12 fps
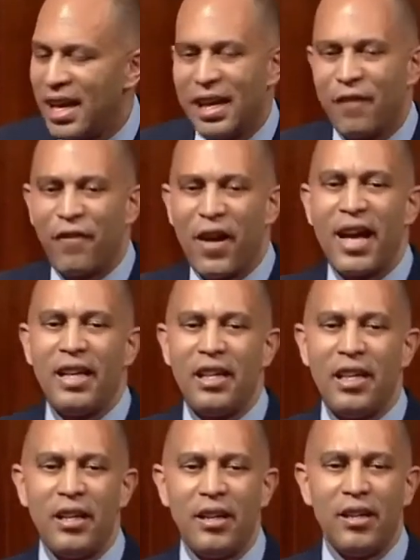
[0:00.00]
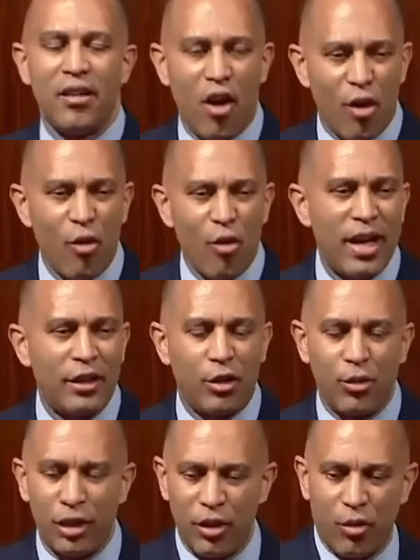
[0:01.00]
in finding our way
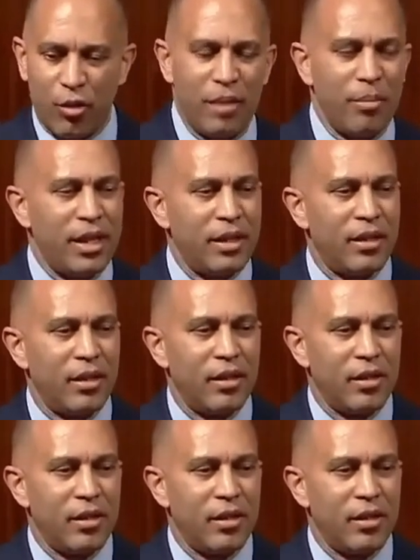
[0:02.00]
to an agreement